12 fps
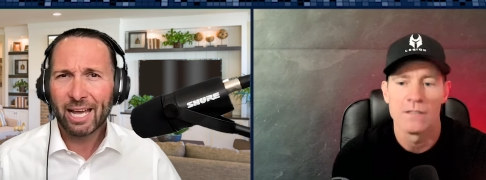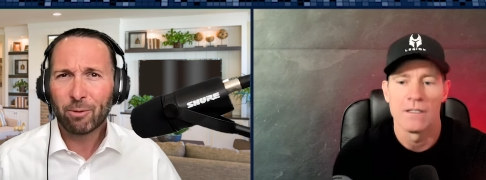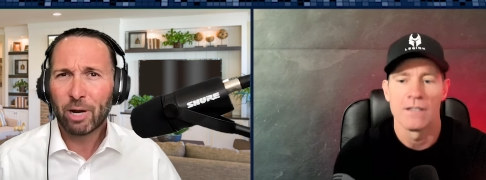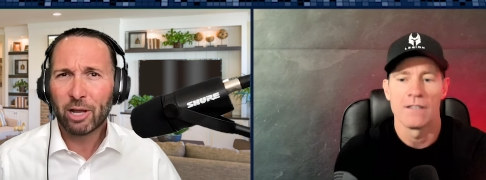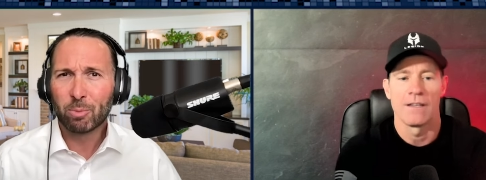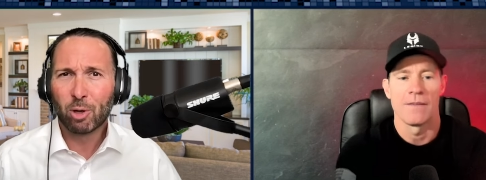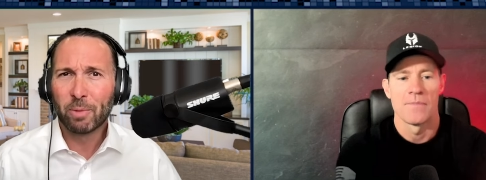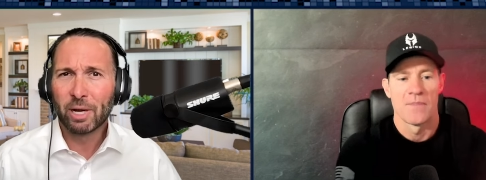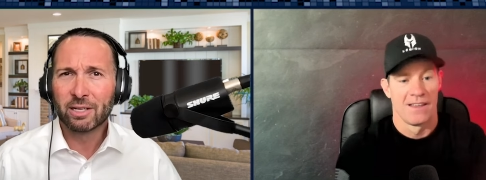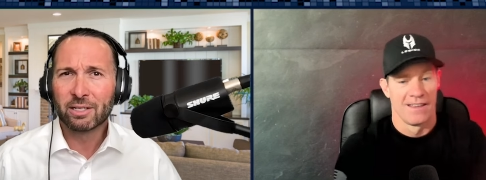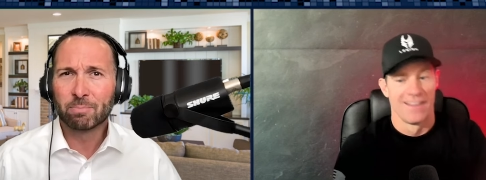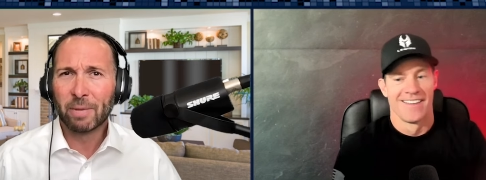Speaker 1: I'd rather put
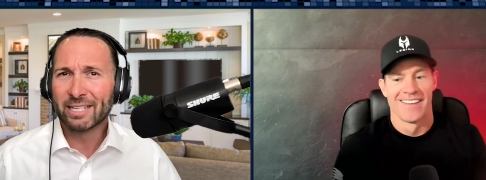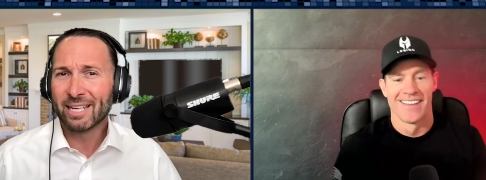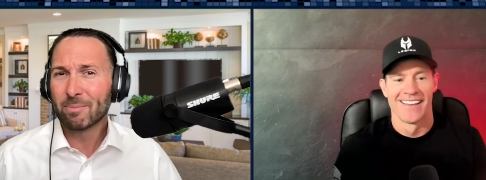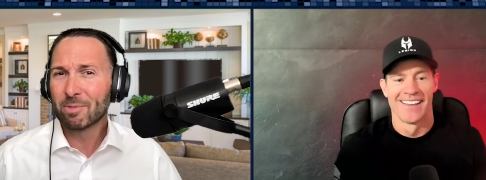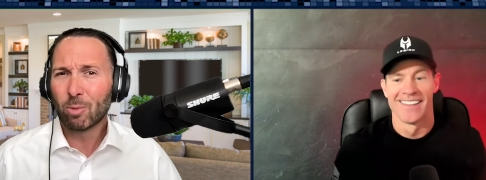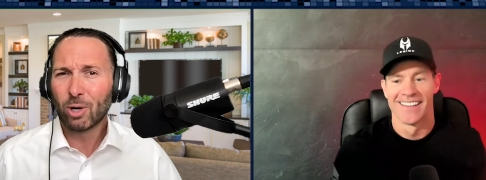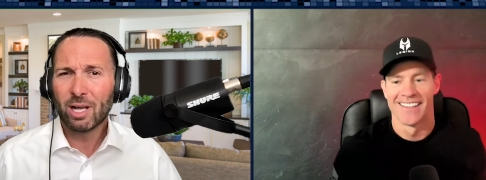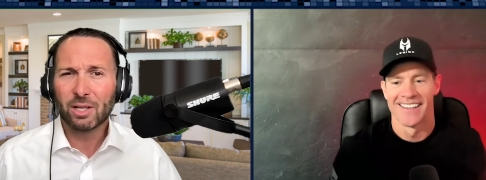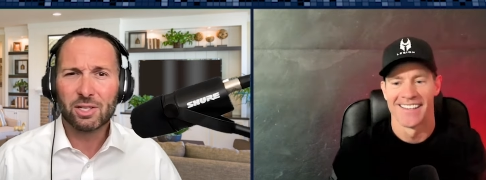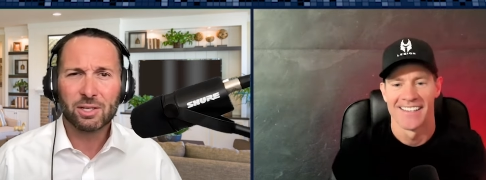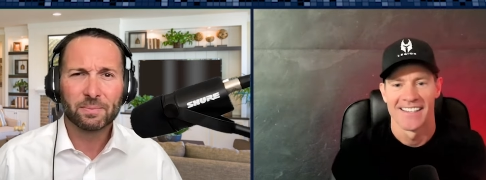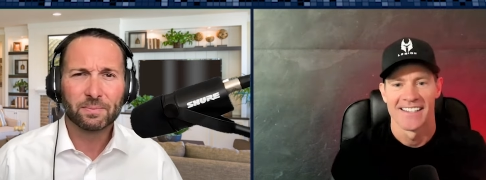my, my time somewhere
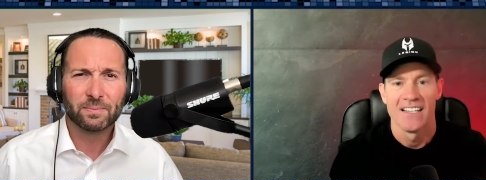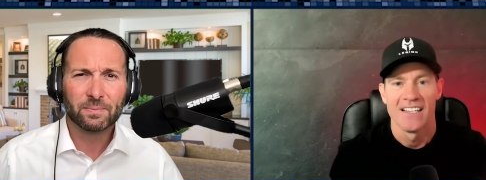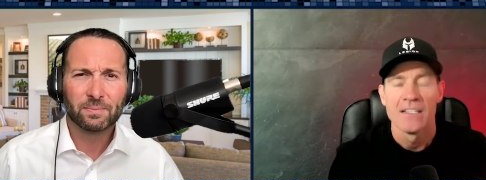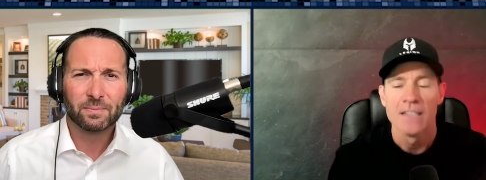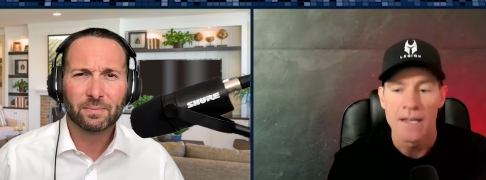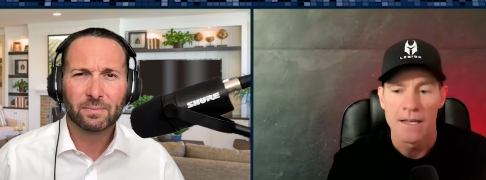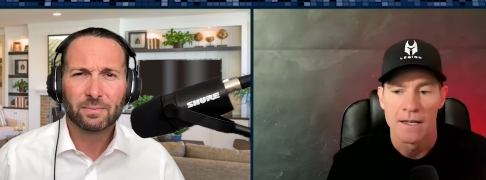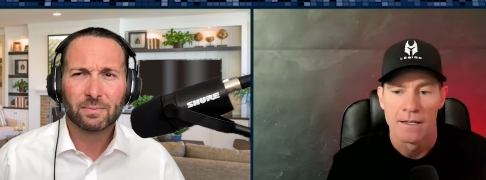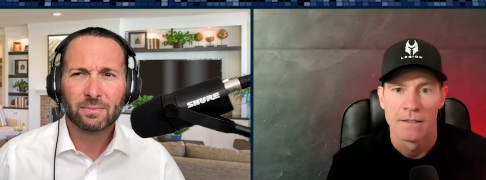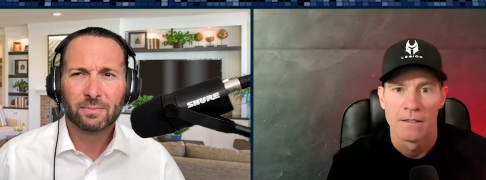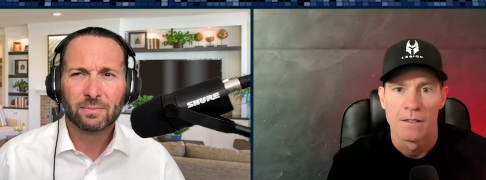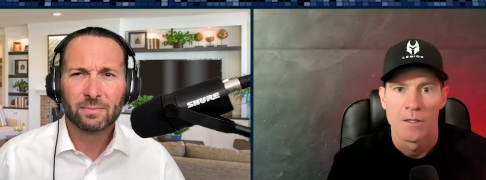else.
Speaker 2: Yeah.
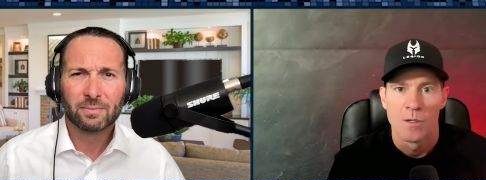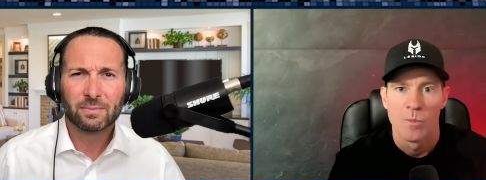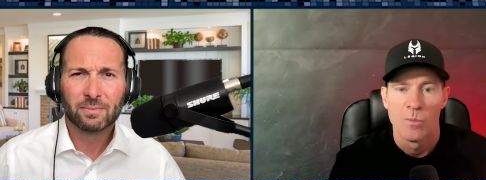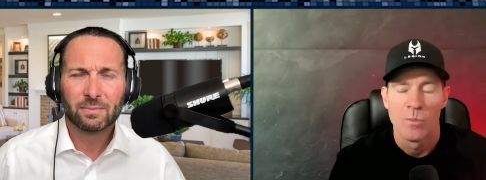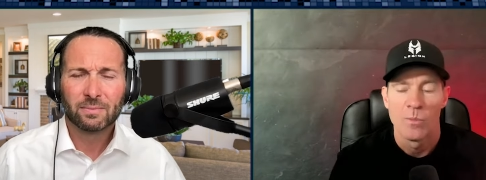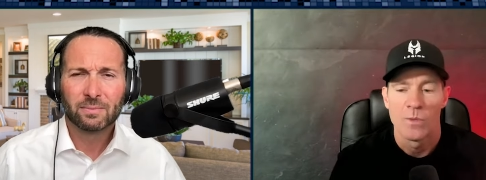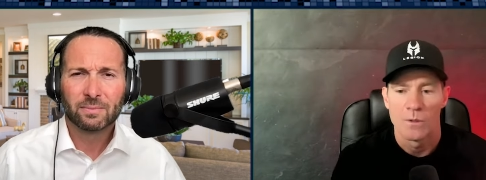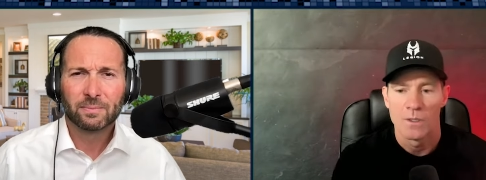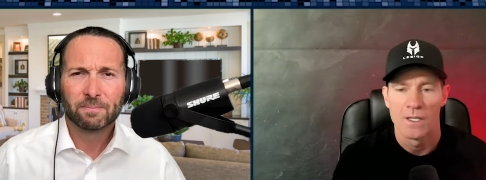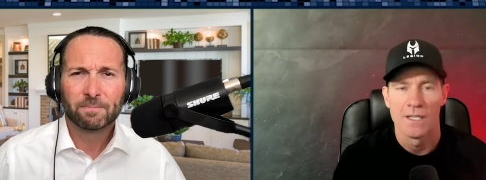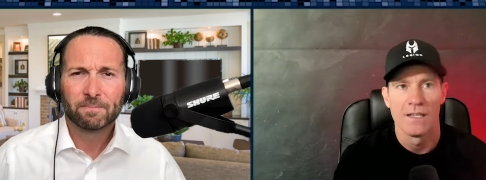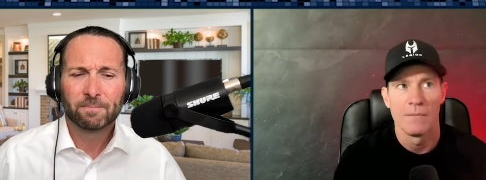You know,
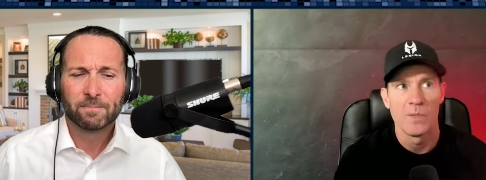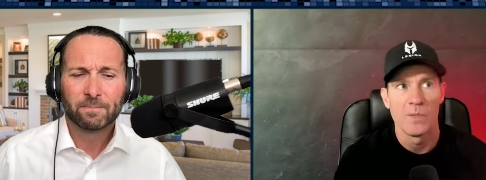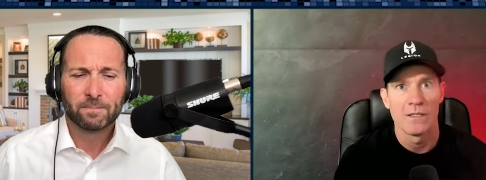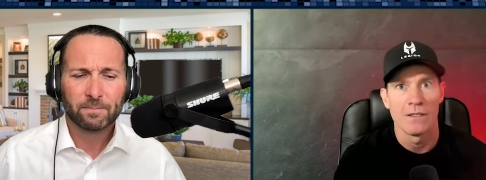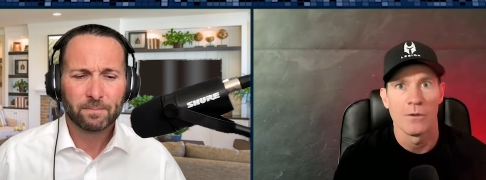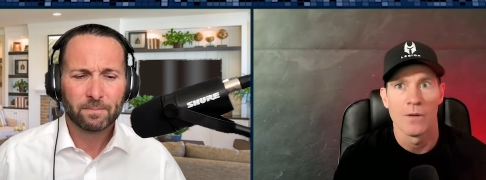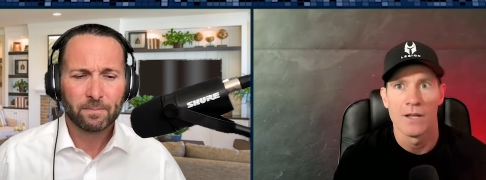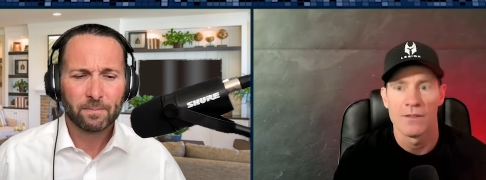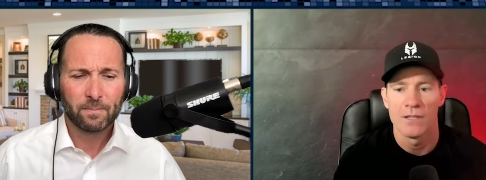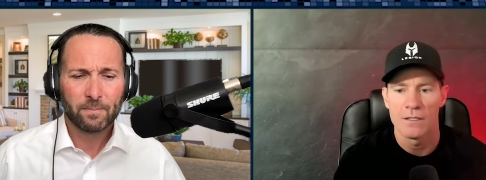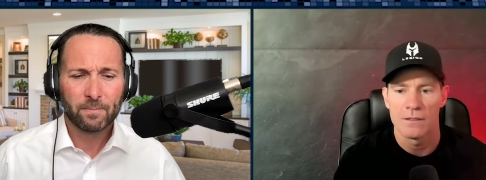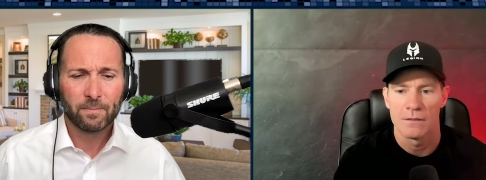but you know, I
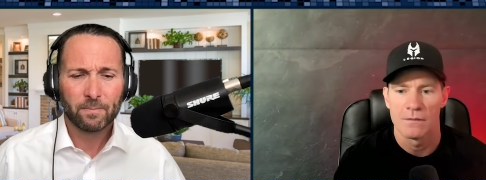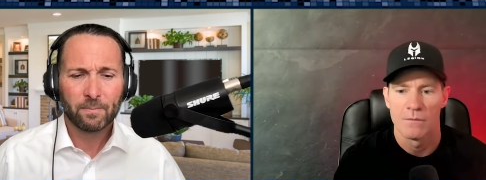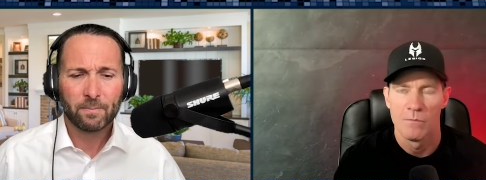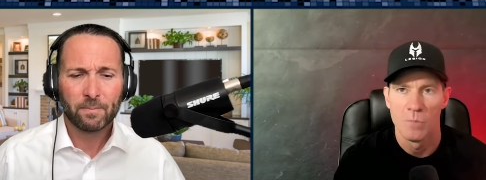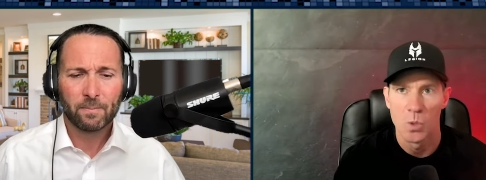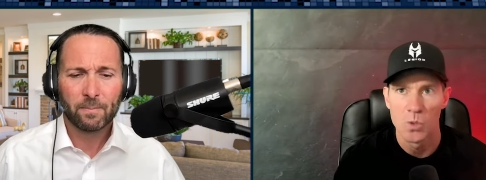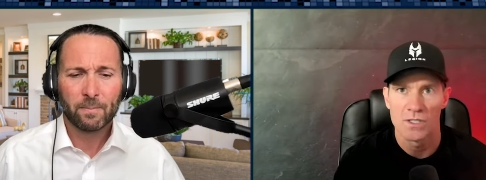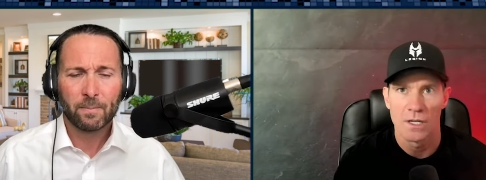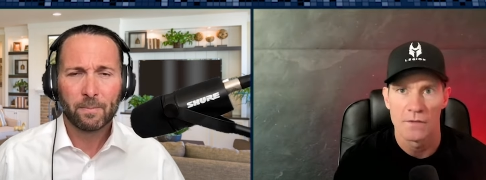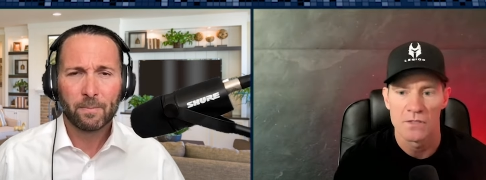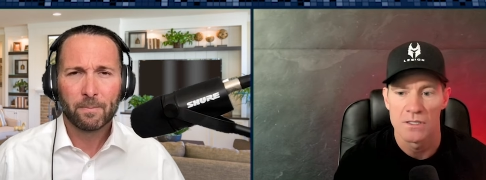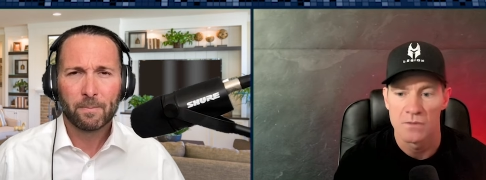think most
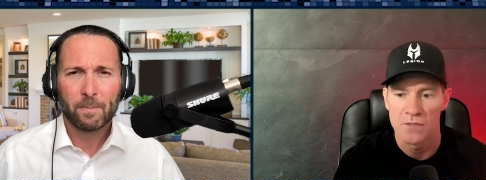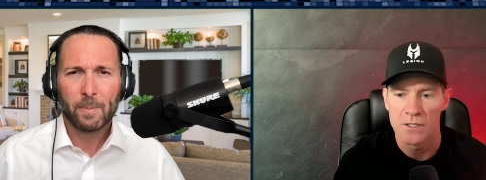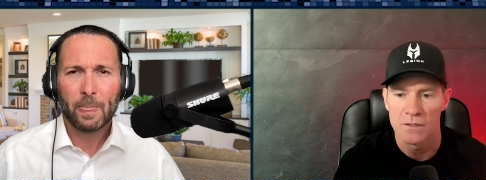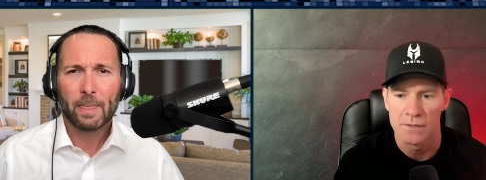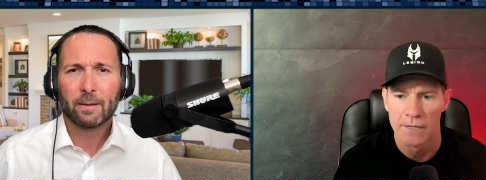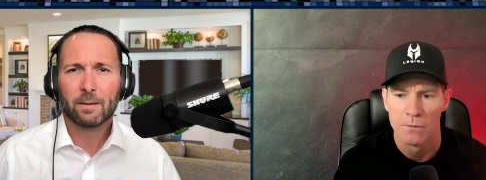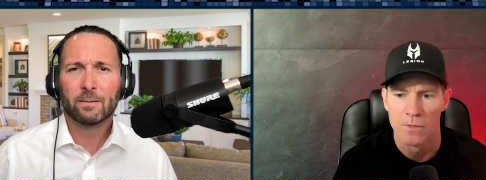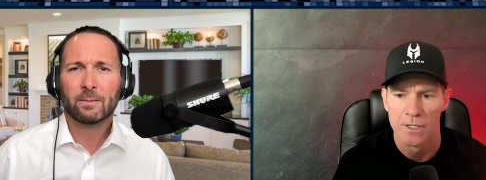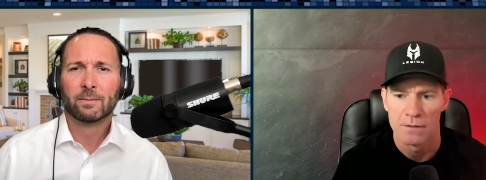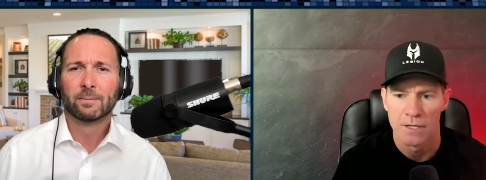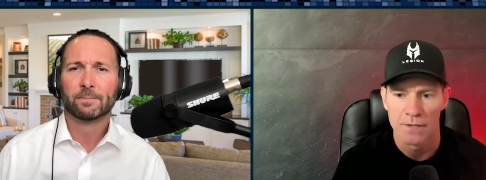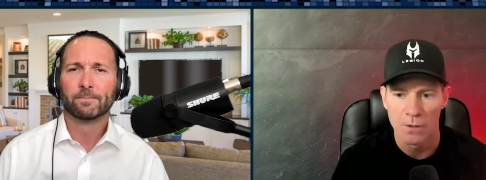offices feel that way.
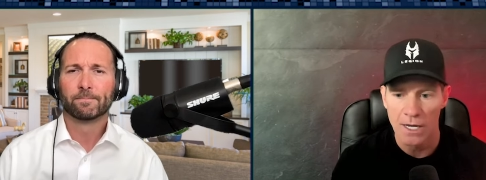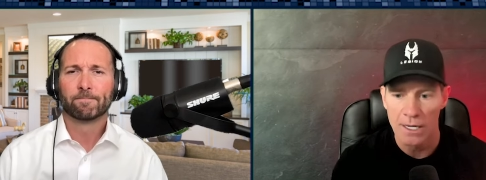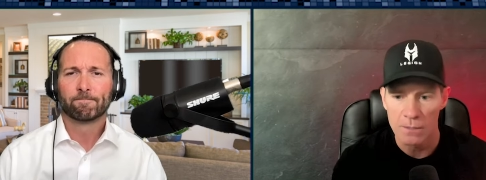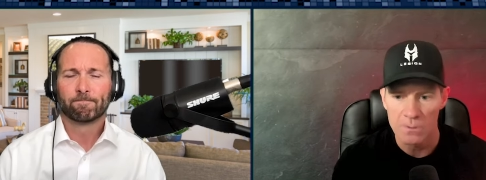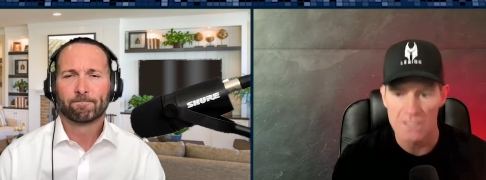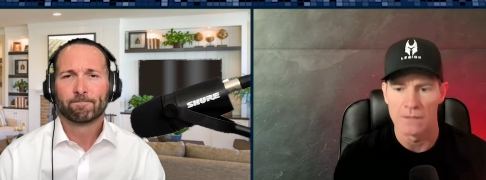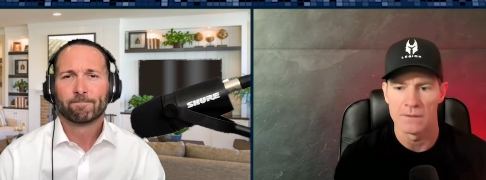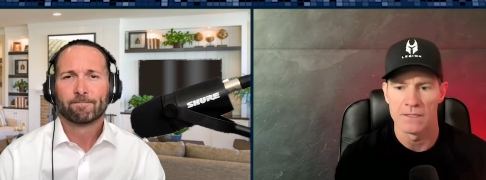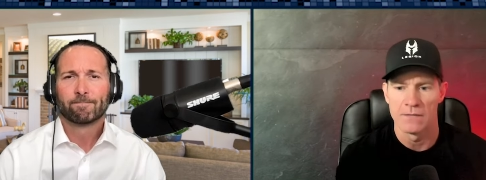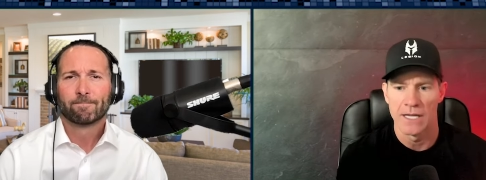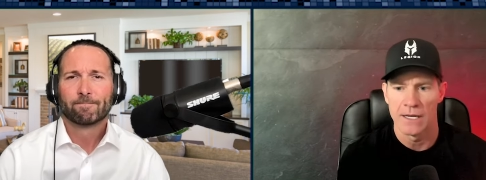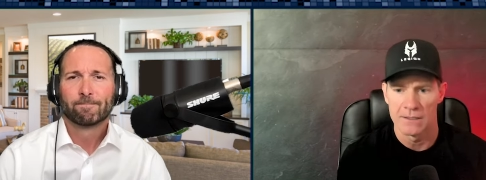I know I was guilty
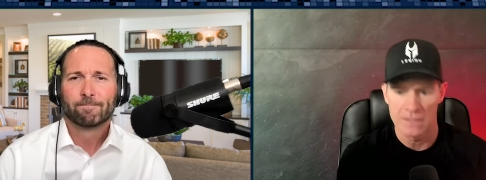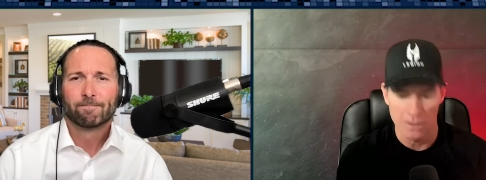of that until